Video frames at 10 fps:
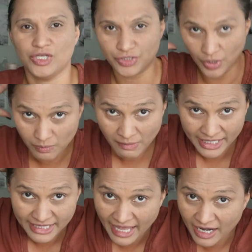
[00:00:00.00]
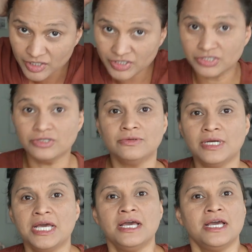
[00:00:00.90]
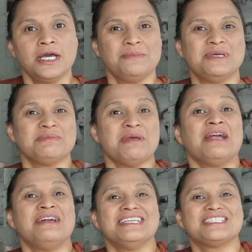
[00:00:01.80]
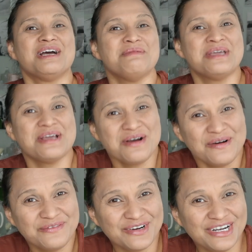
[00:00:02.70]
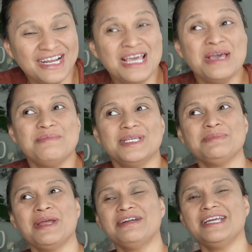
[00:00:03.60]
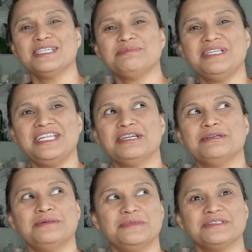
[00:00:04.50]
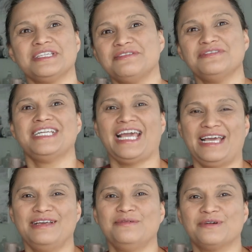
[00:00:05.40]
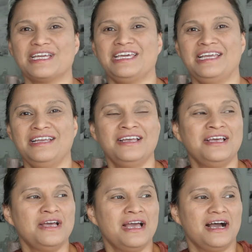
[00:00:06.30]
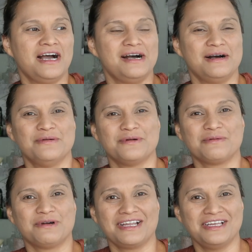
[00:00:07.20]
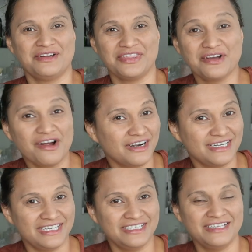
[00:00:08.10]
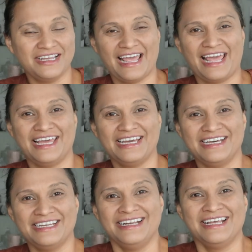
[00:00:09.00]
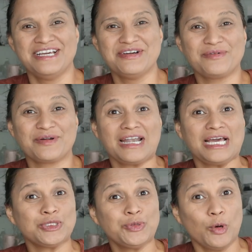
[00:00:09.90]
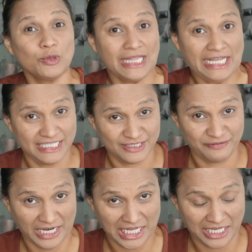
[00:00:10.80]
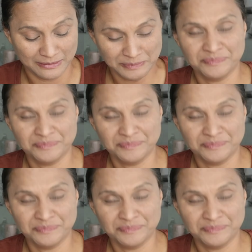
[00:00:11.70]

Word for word: Don't mind the hairdo. Miss Mary's coming over. Miss Mary has been here almost every day working. Uh, we're working on the garden and we're like two old ladies fighting.